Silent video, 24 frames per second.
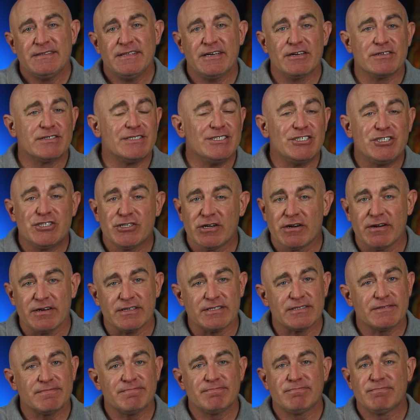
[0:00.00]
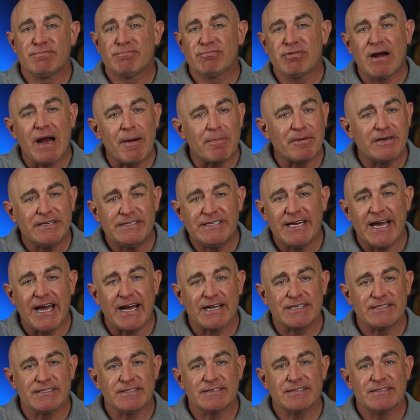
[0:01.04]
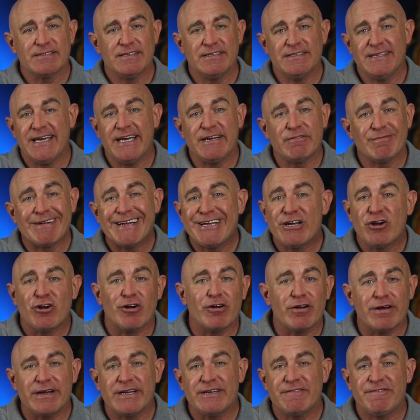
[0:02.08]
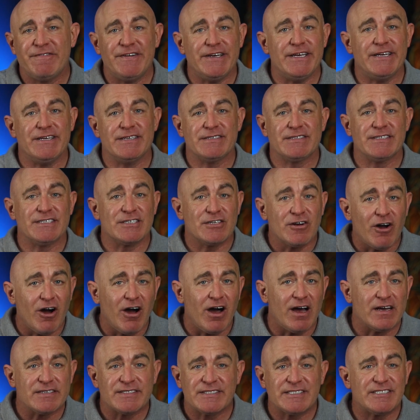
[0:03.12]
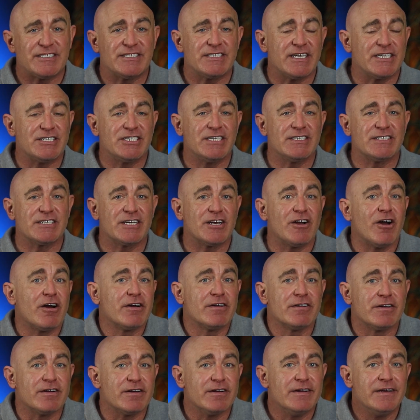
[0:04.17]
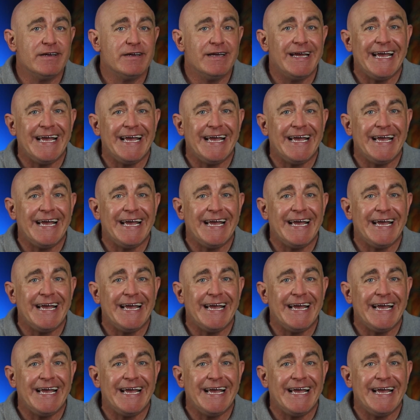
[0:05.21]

There's insurance property taxes, and then recurring fees and costs such as a gardener,